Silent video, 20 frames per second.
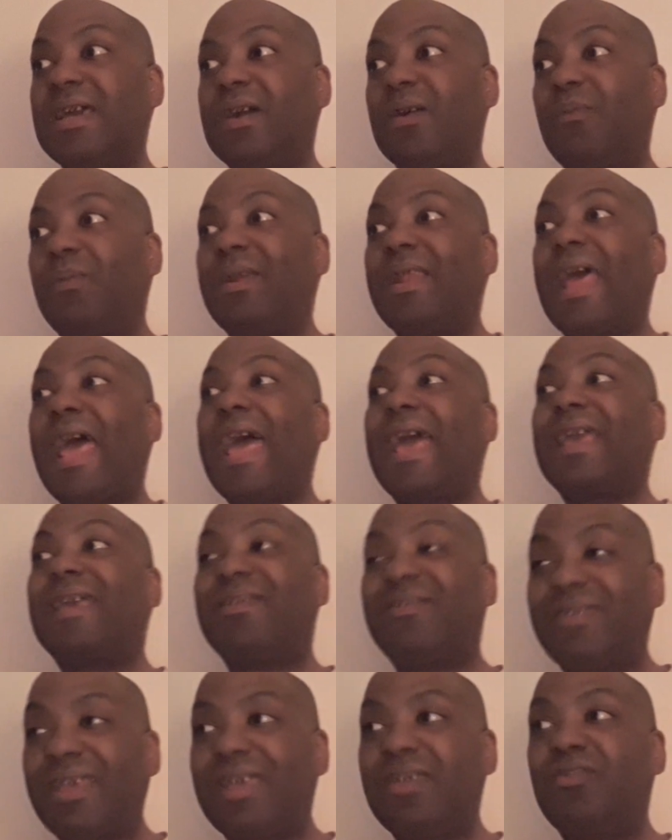with
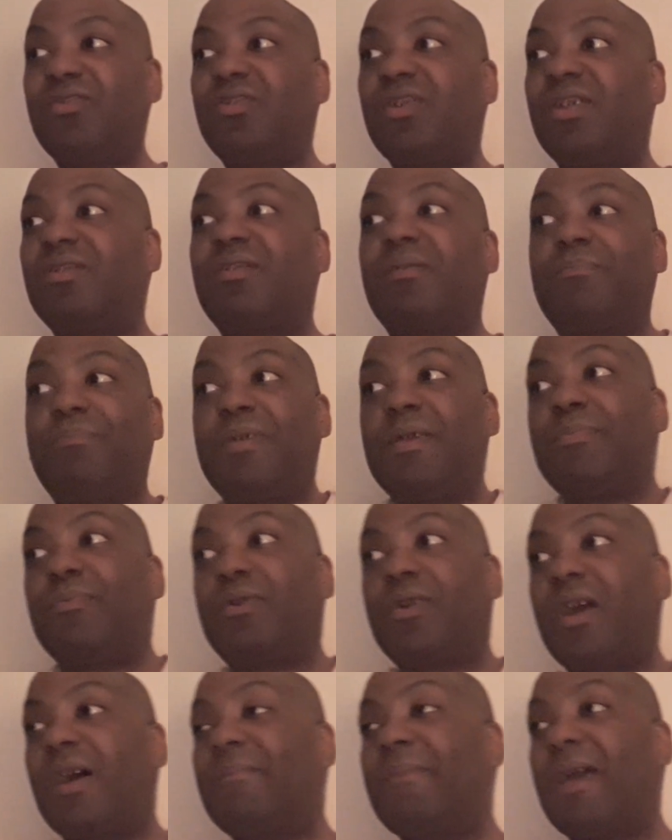accusations and
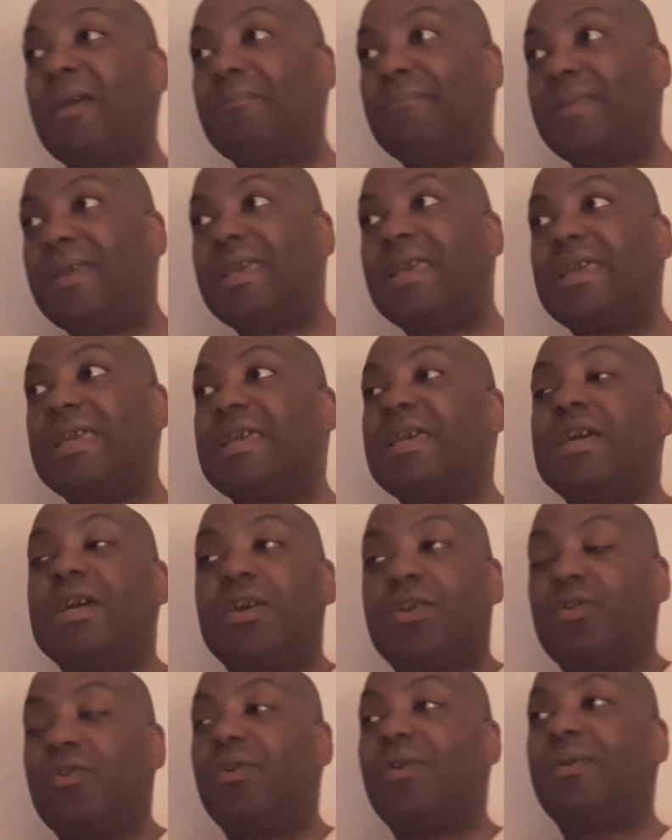people come at me,
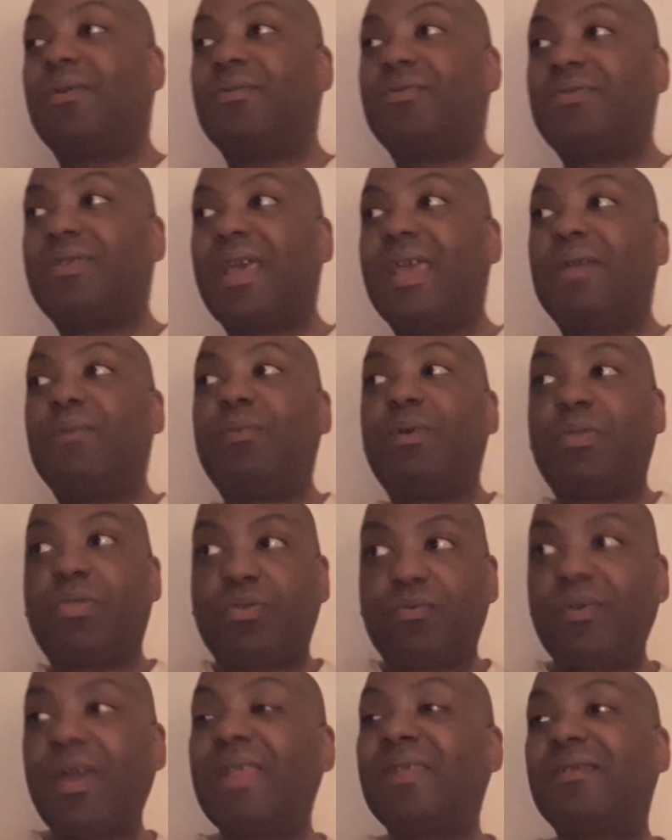you know what I'm saying,
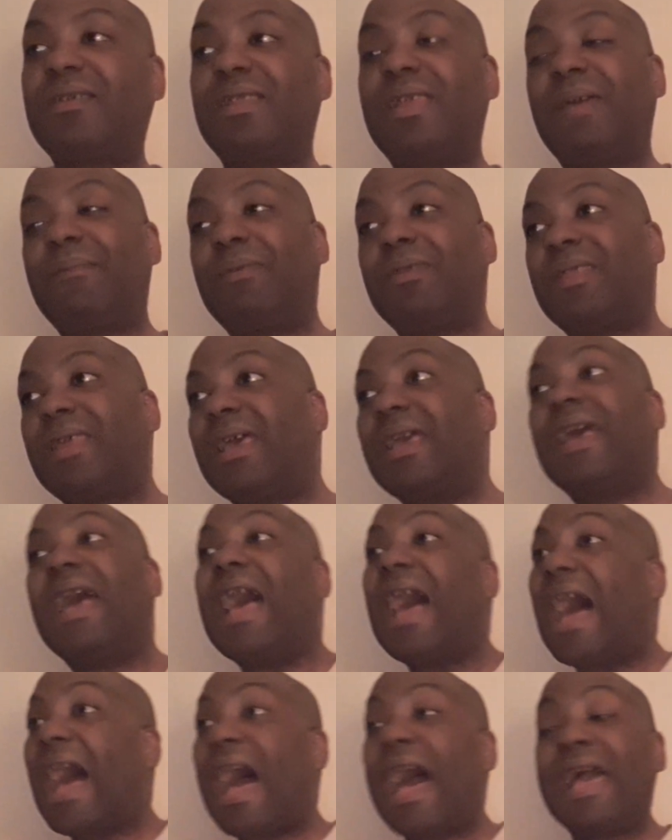with threats and everything,
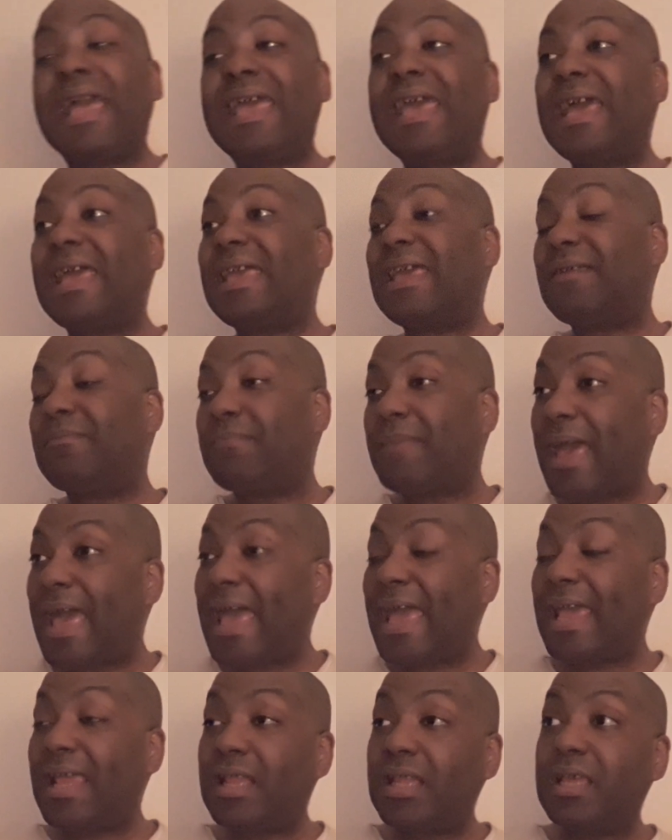I can't get
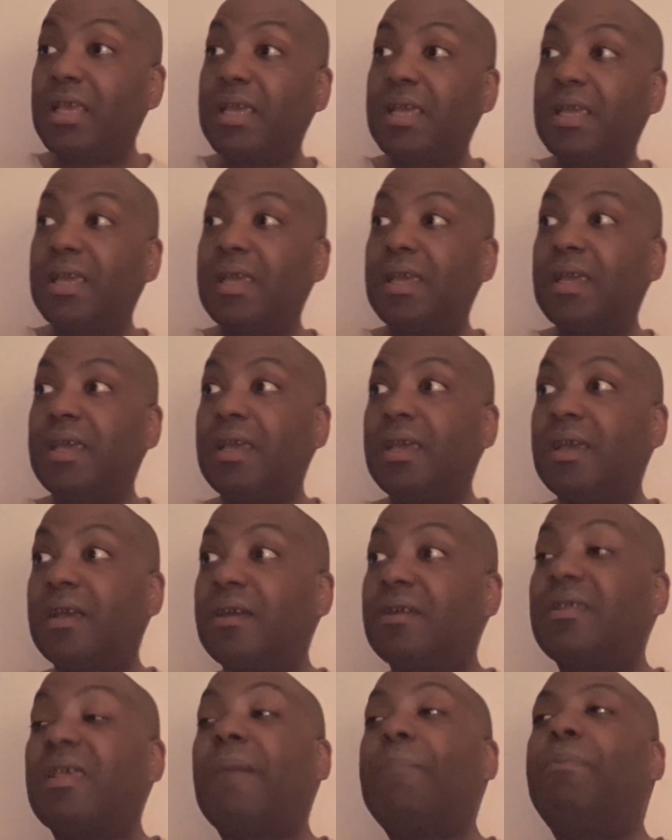mad
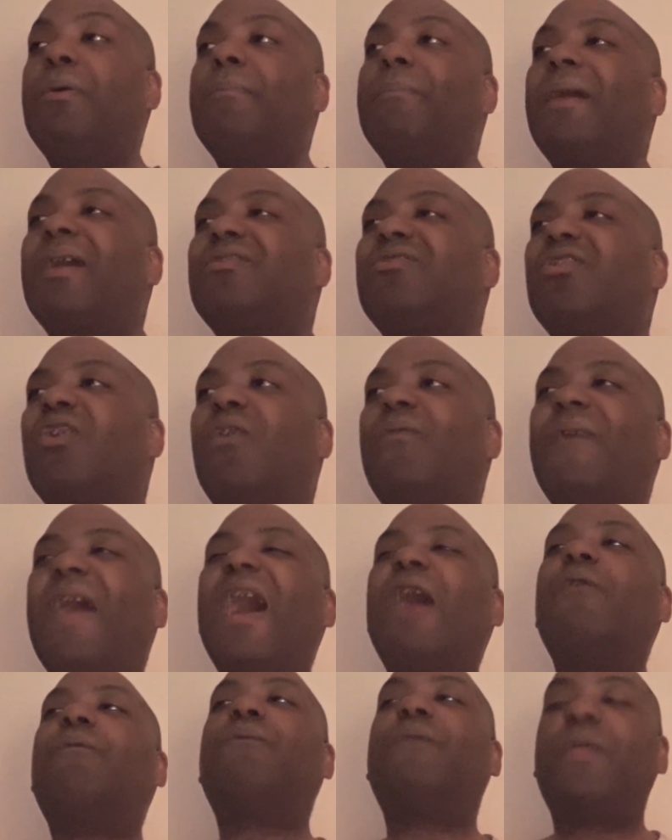because I put myself
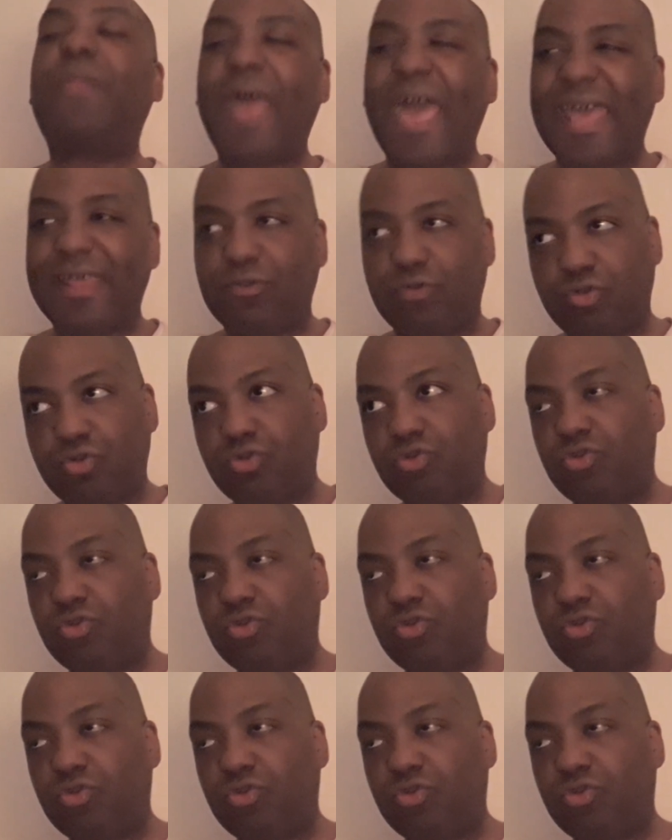out for that.